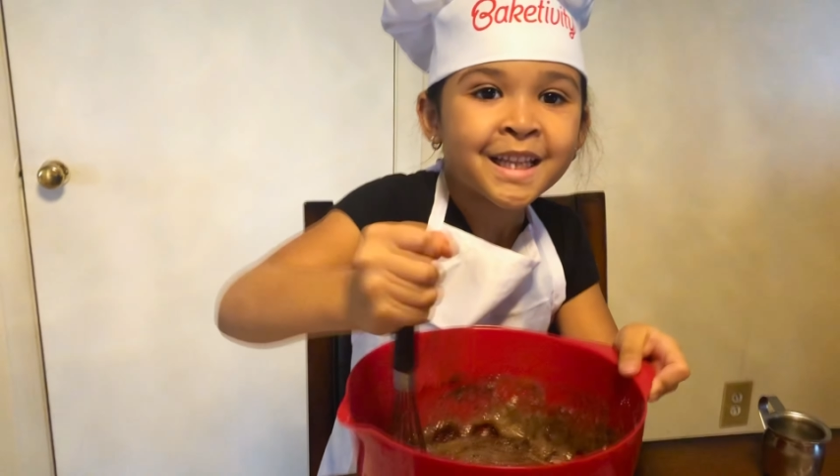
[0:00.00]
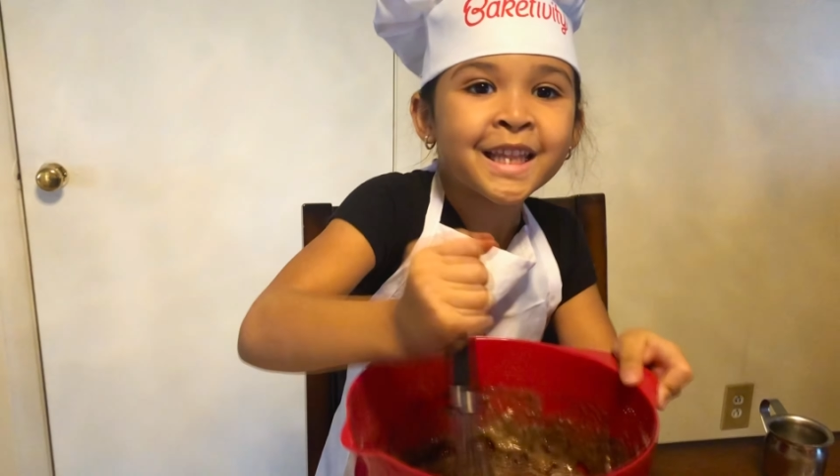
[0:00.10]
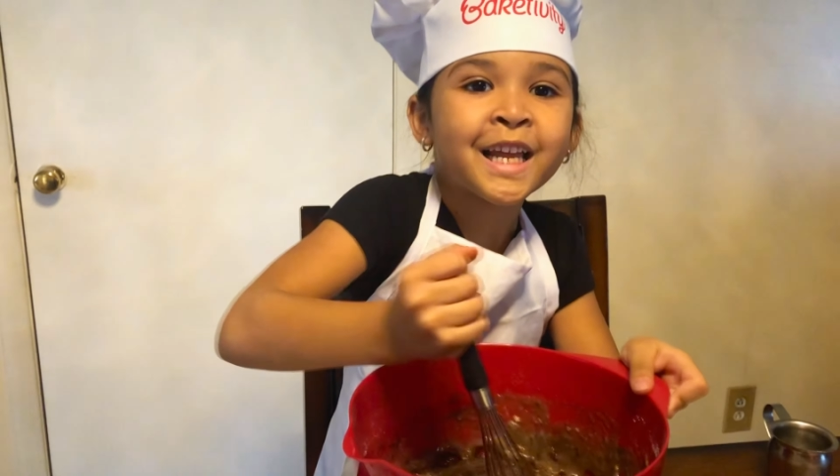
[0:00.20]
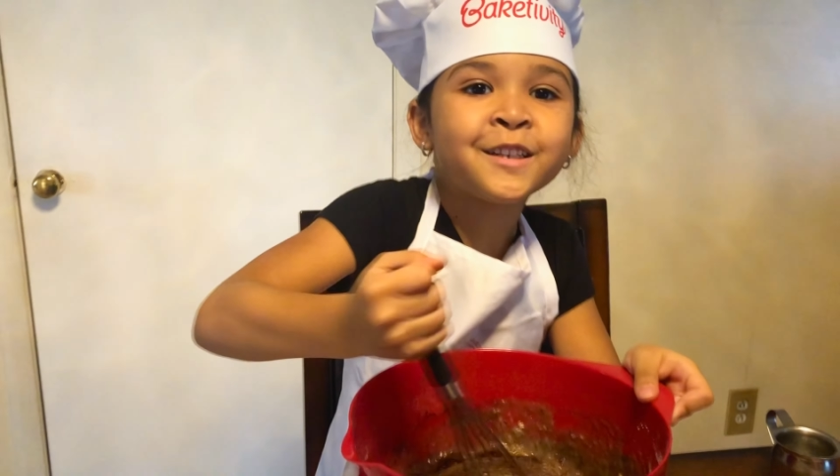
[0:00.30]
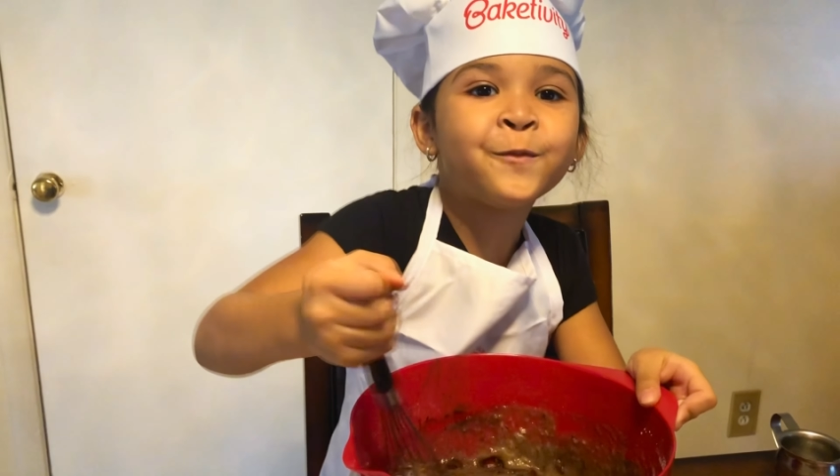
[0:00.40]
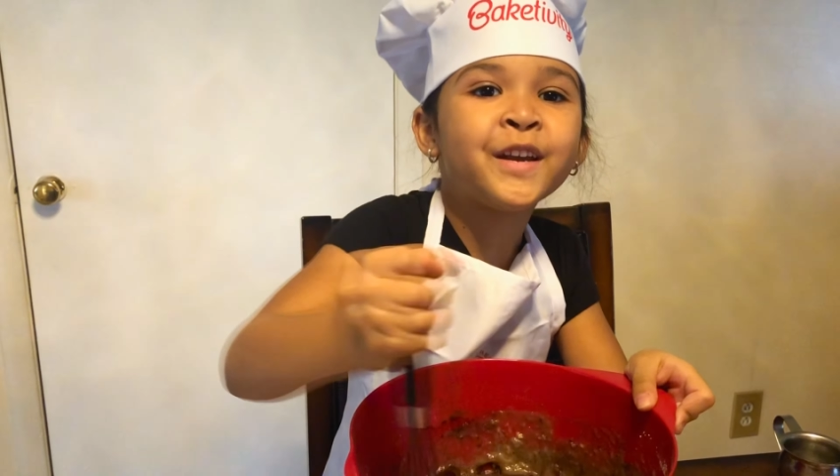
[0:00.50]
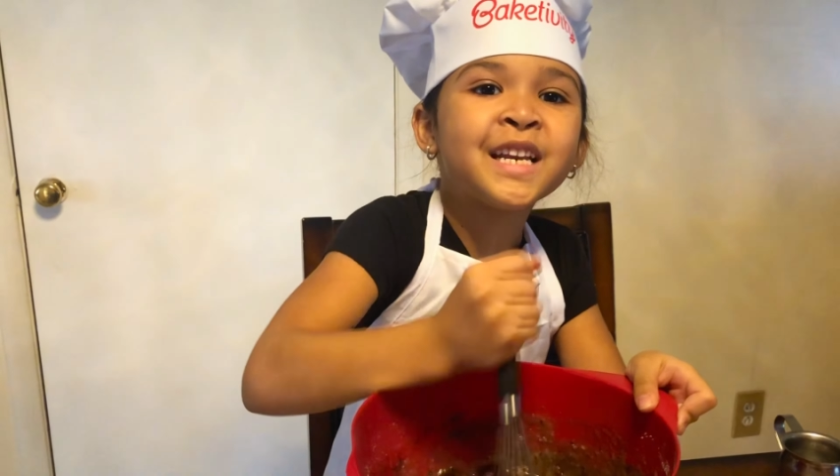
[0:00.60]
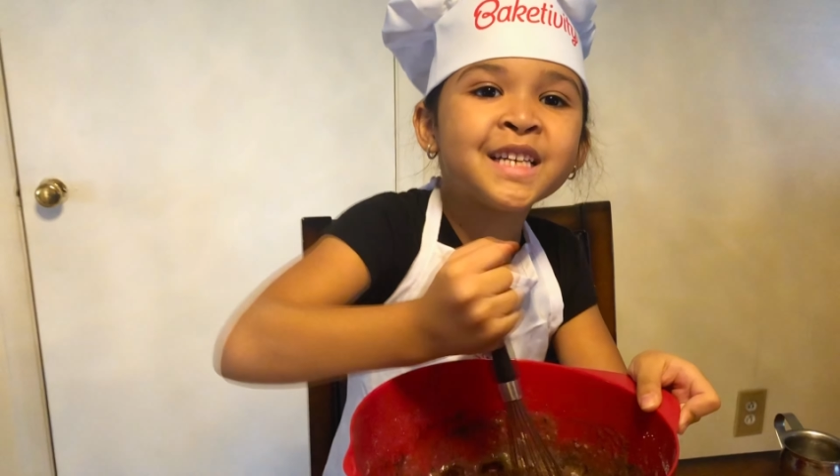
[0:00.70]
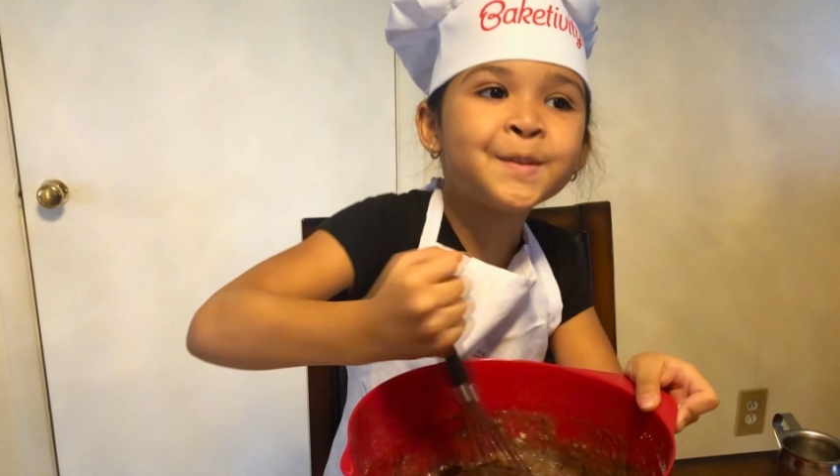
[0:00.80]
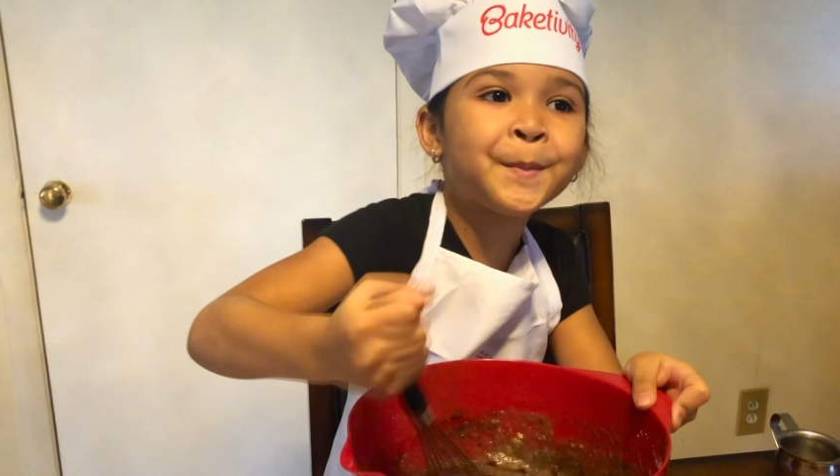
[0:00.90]
Let's
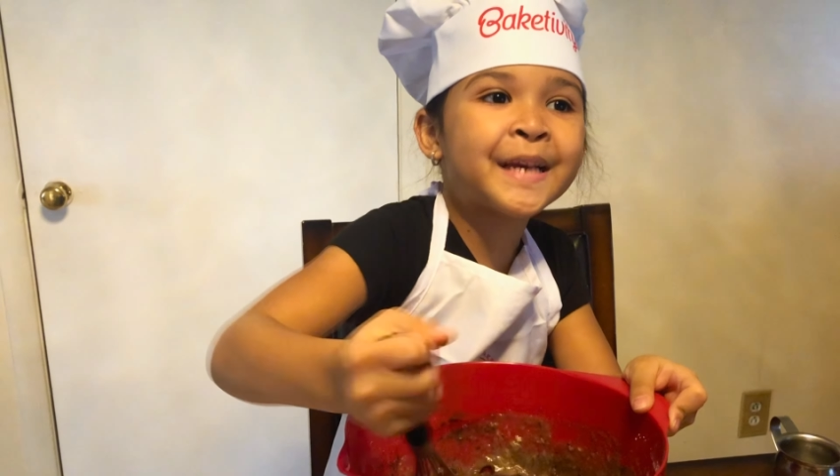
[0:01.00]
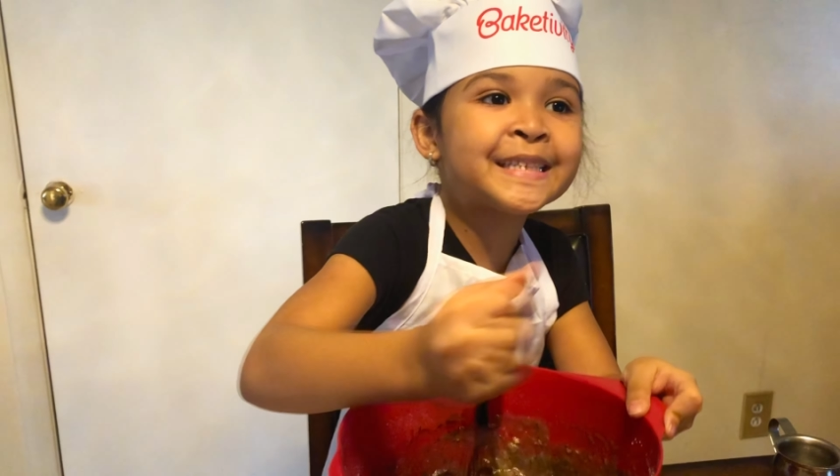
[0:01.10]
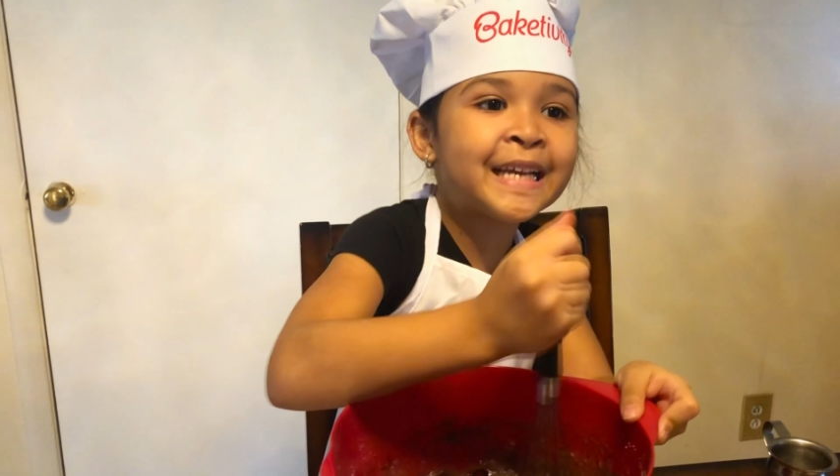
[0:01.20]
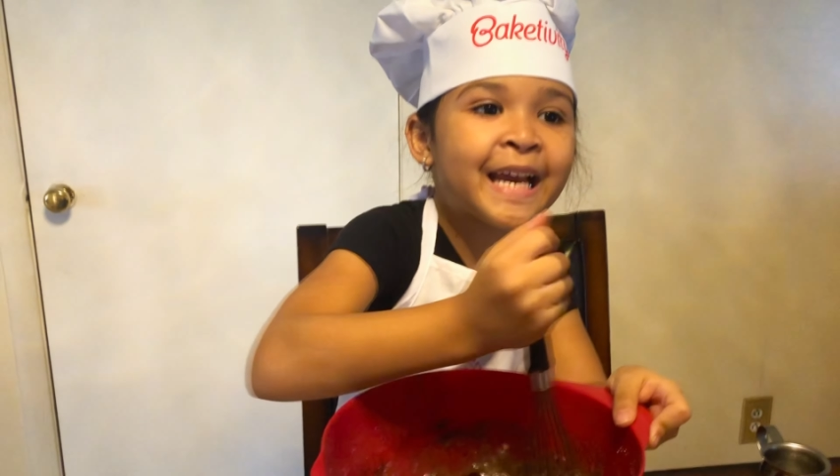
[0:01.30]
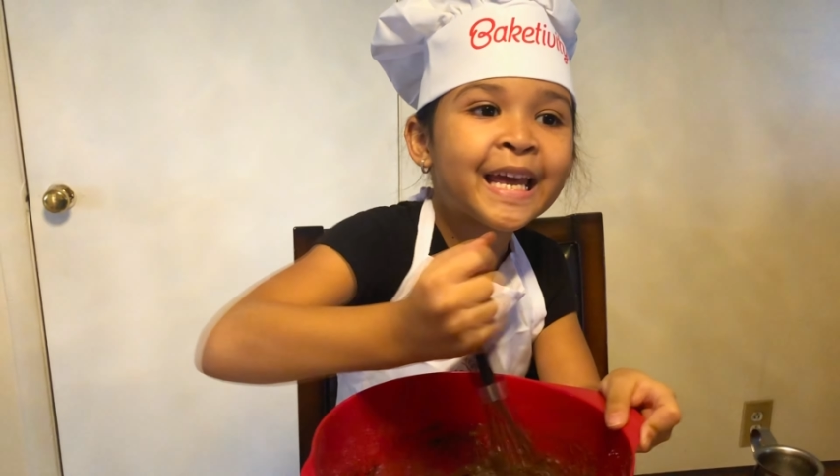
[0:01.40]
finish mixing